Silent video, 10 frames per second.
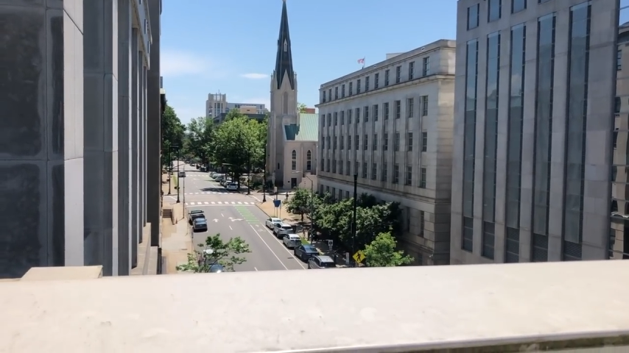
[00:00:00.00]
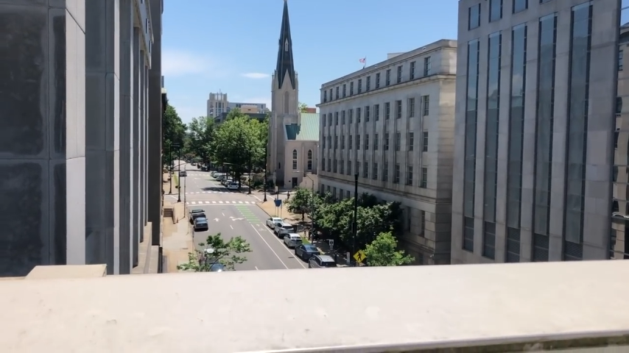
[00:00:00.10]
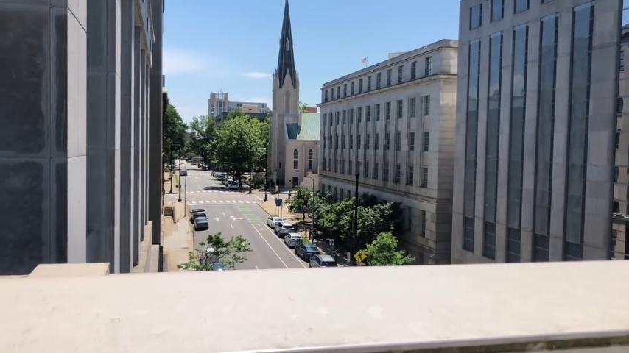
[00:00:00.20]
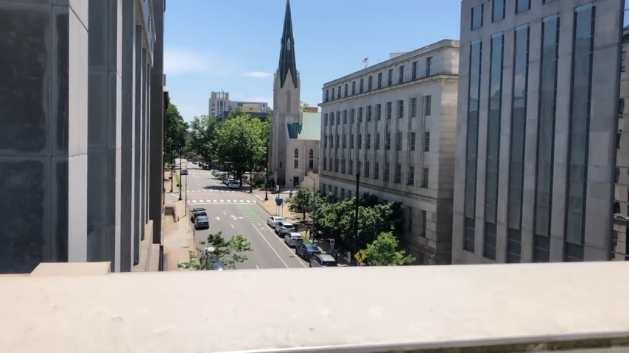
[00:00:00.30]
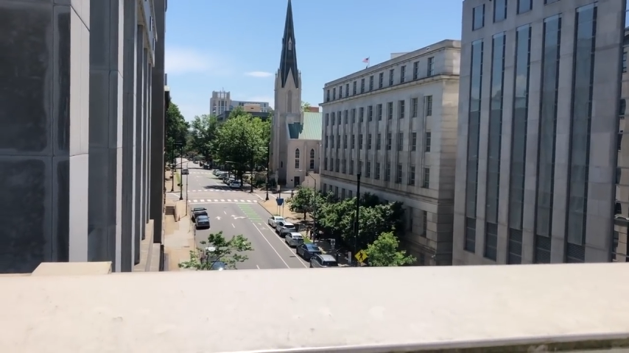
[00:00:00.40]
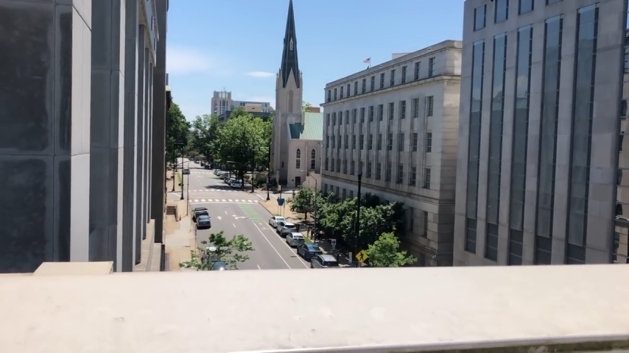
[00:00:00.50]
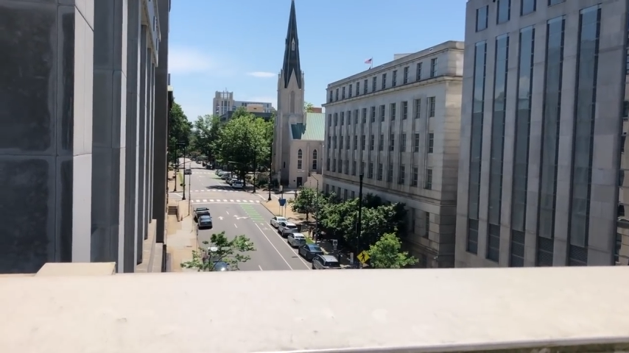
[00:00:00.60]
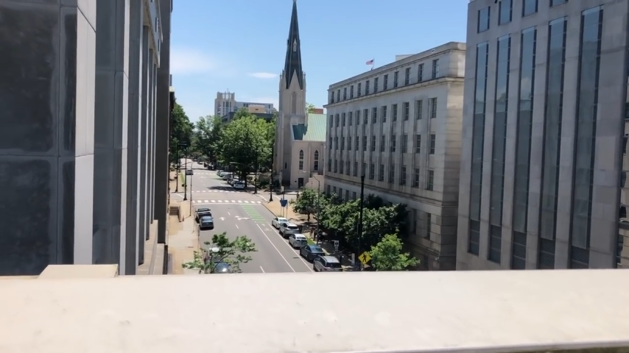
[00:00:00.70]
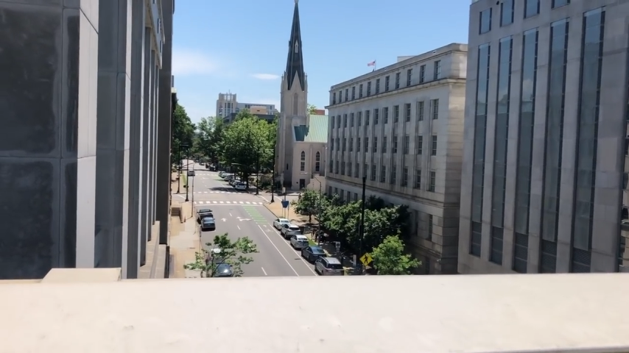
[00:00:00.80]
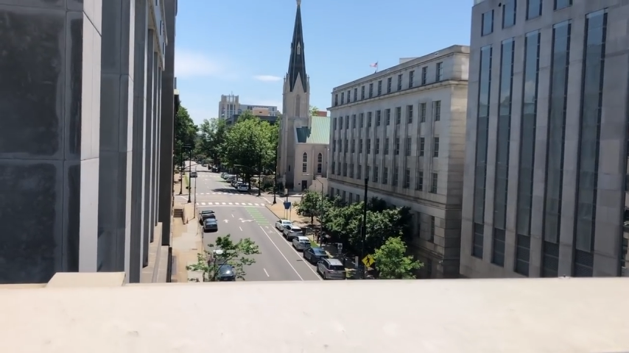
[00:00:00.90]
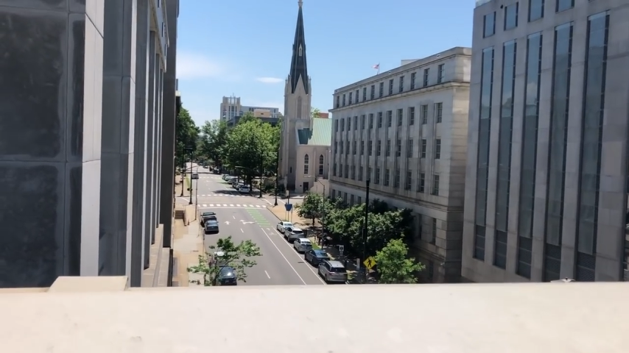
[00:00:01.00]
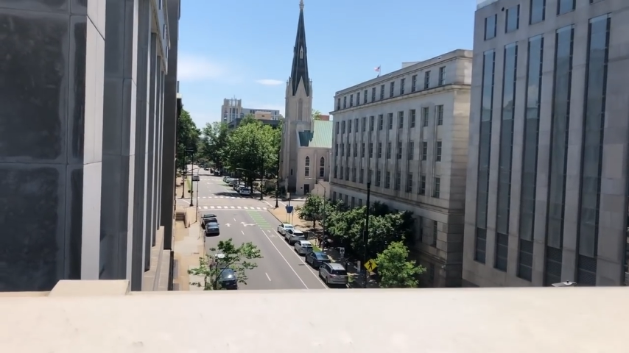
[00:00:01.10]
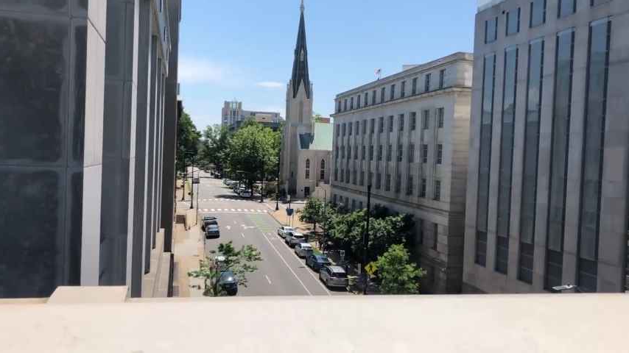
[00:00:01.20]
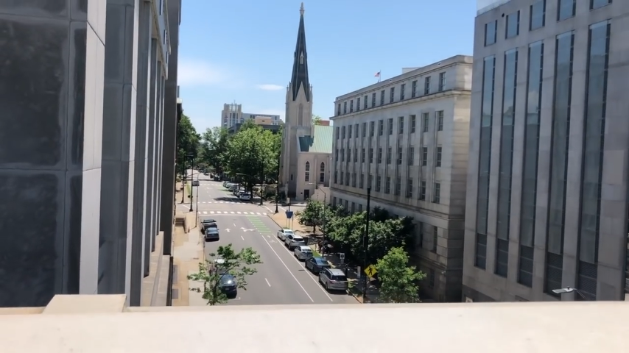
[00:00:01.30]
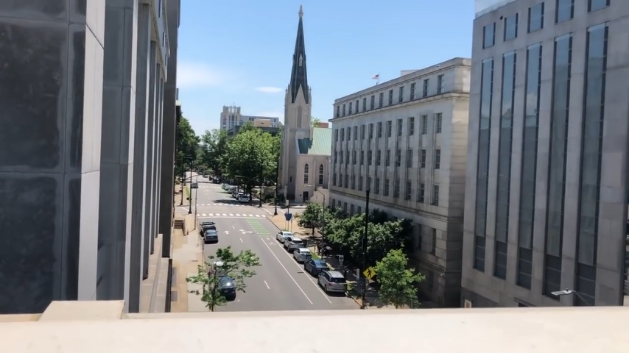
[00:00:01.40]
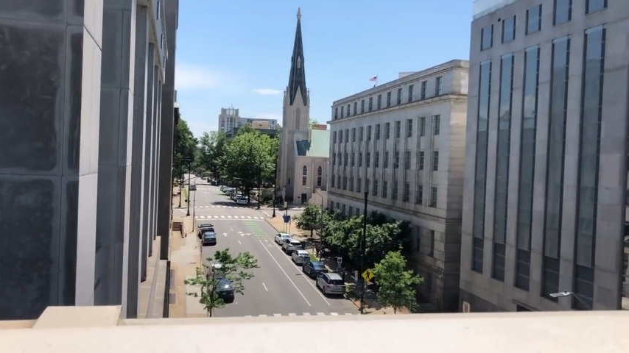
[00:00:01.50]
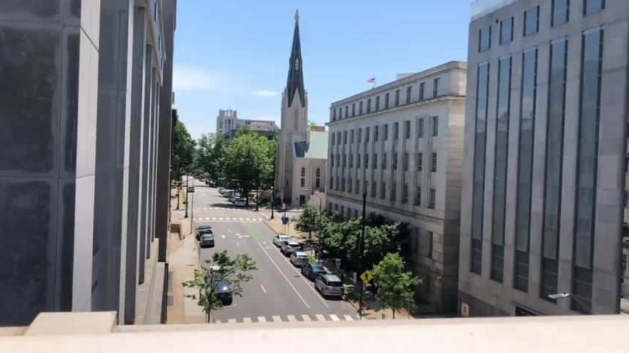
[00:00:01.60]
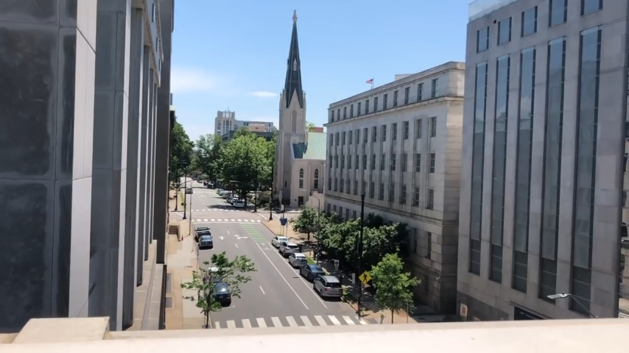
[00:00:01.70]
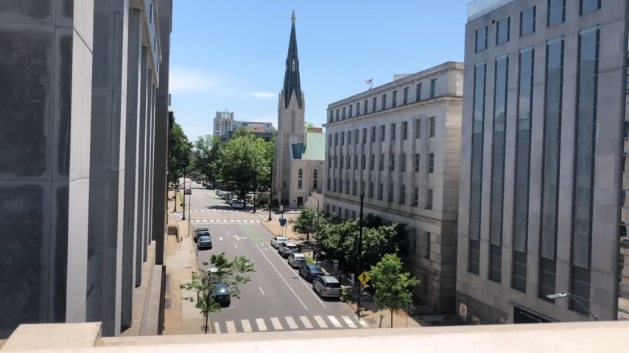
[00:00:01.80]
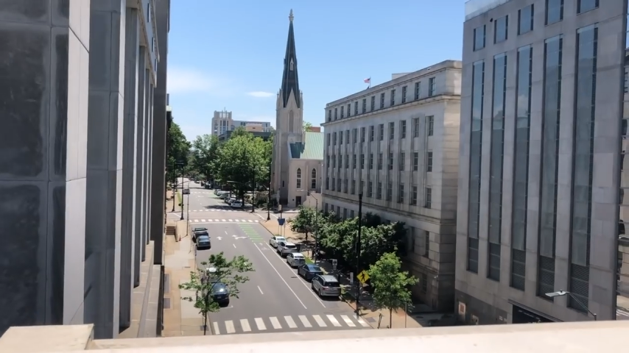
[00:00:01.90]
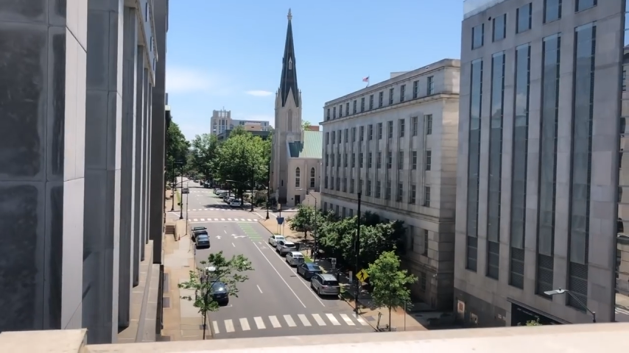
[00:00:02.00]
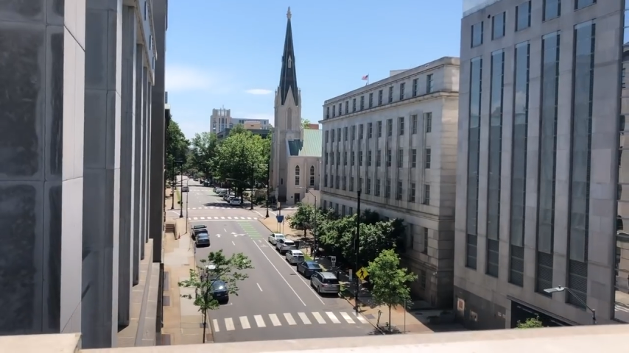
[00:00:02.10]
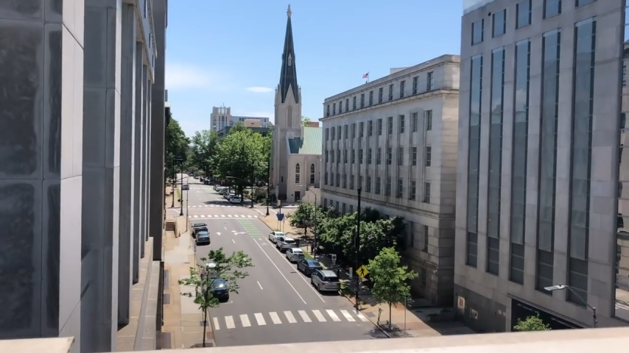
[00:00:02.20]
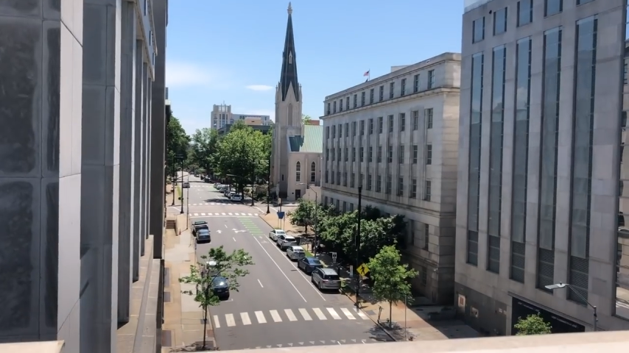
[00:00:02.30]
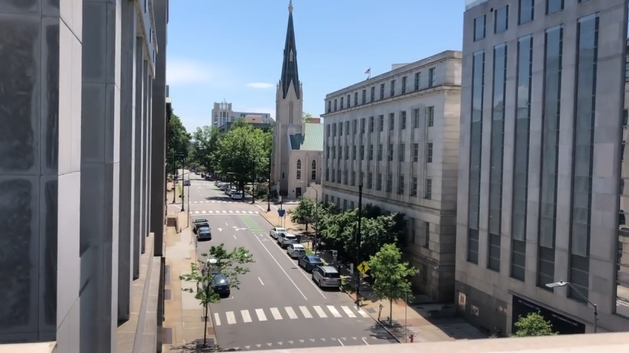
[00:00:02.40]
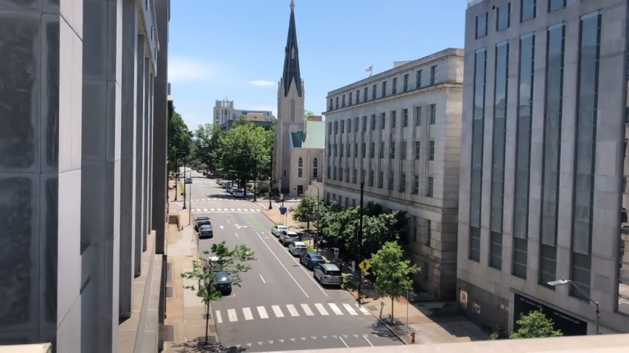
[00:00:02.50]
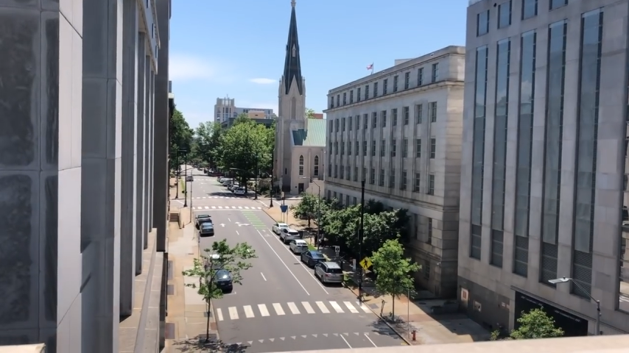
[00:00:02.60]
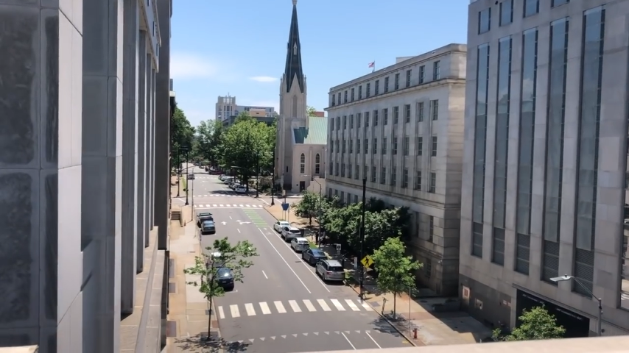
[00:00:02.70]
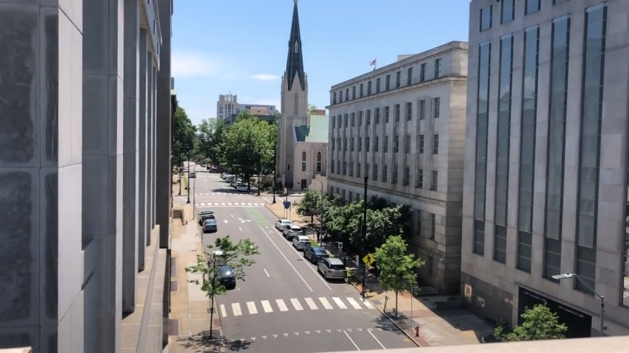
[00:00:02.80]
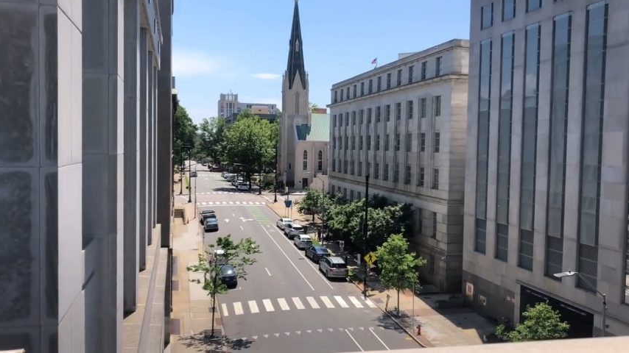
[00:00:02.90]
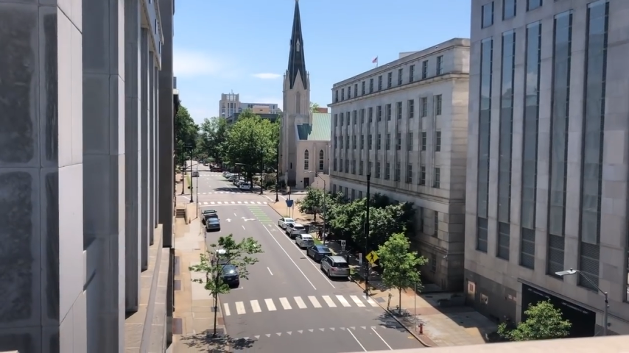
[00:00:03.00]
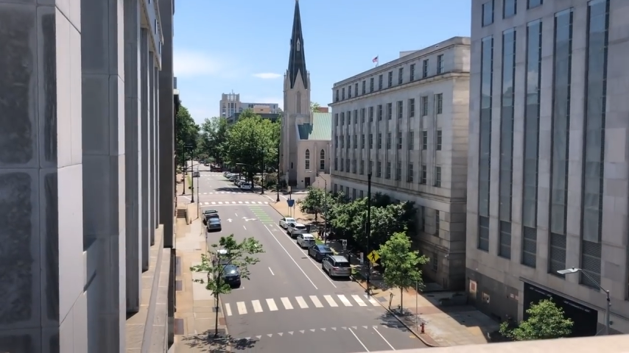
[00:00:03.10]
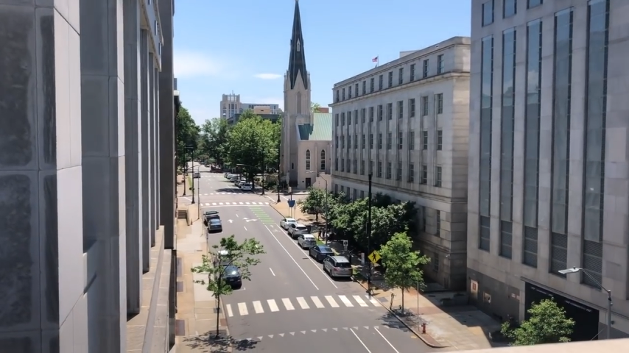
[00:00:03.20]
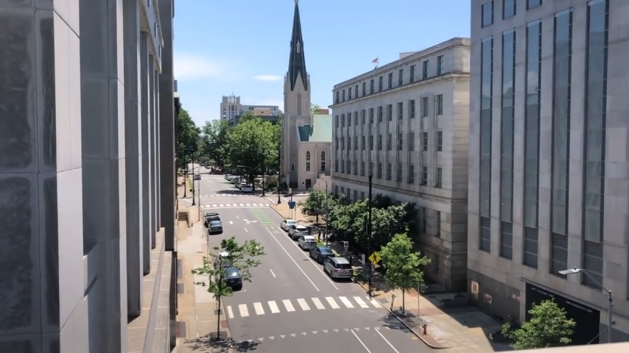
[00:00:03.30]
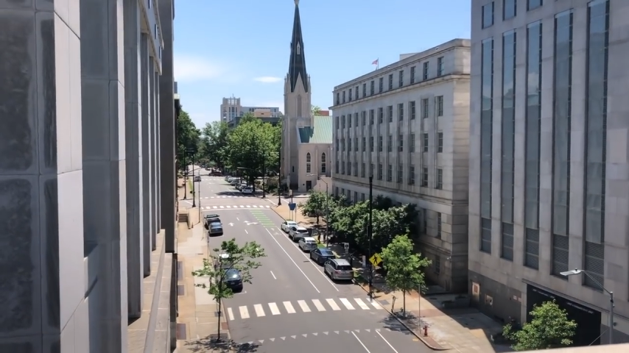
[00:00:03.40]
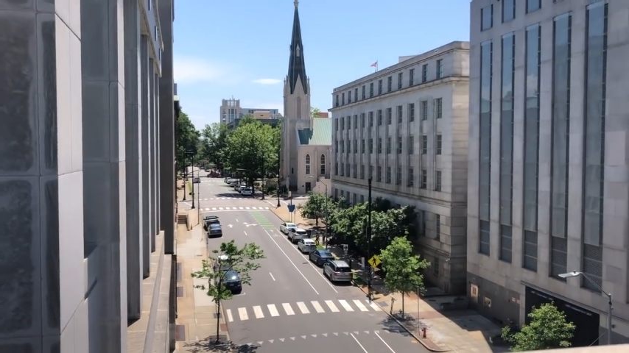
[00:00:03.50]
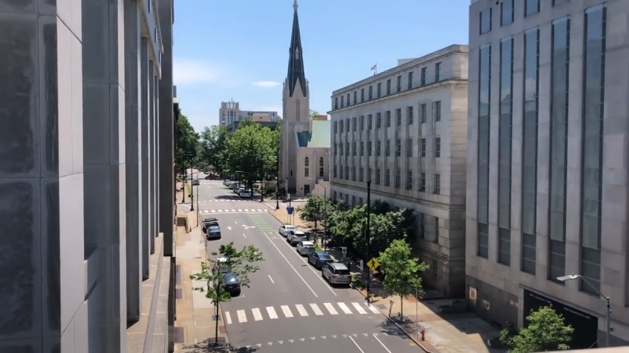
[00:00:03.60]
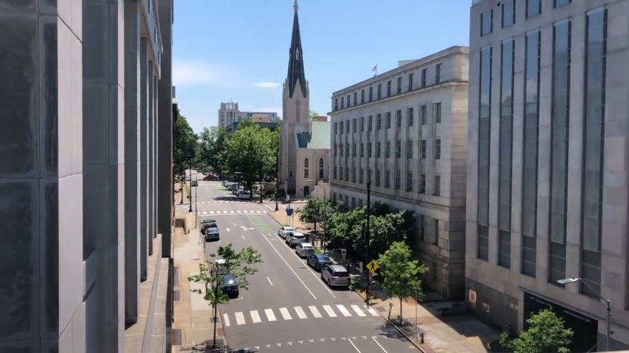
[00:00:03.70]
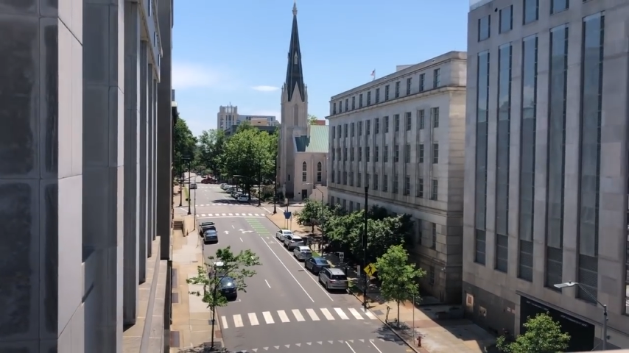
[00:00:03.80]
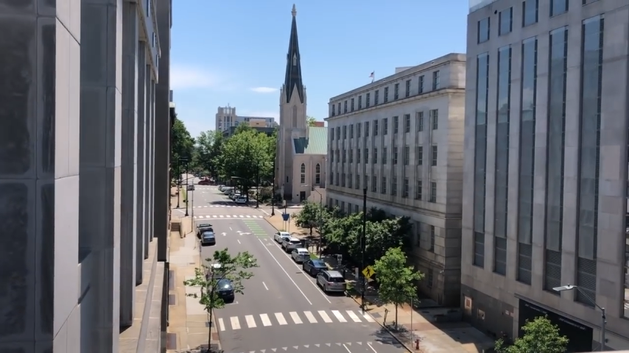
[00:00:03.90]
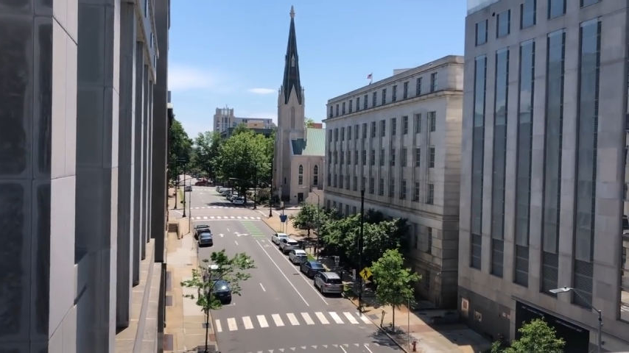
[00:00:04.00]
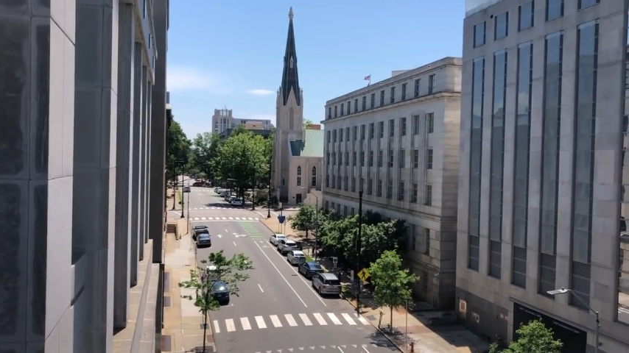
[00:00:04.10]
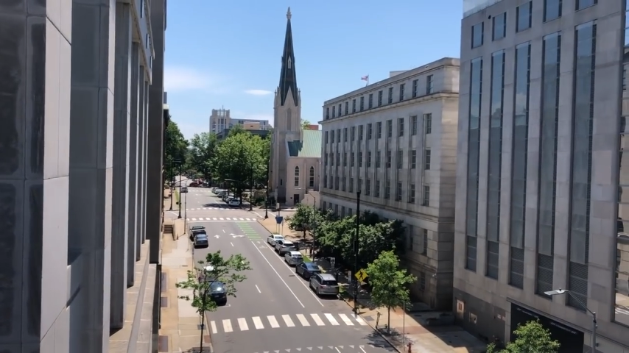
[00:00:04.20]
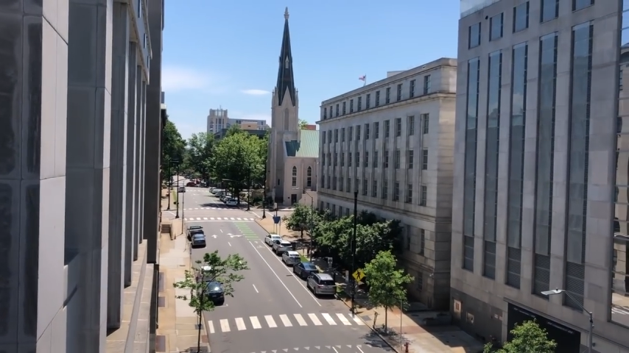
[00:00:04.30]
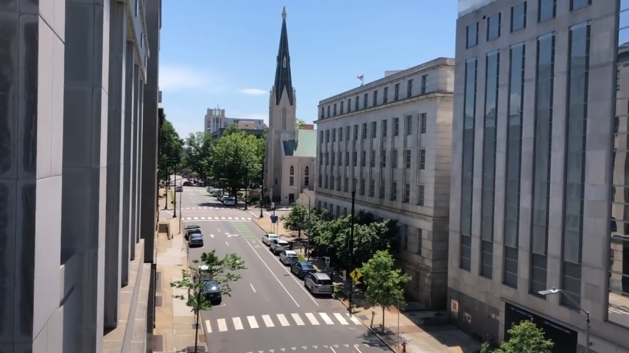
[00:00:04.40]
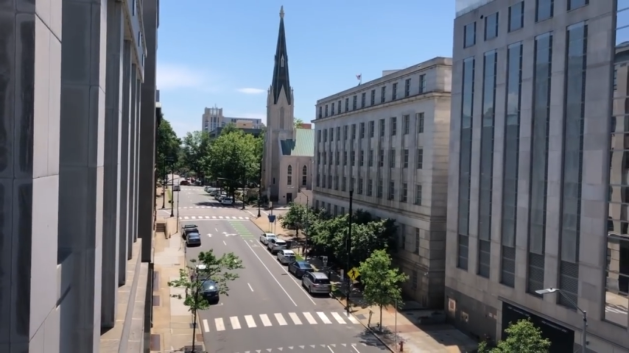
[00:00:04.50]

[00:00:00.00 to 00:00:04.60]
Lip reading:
Nobody's mouth can be seen.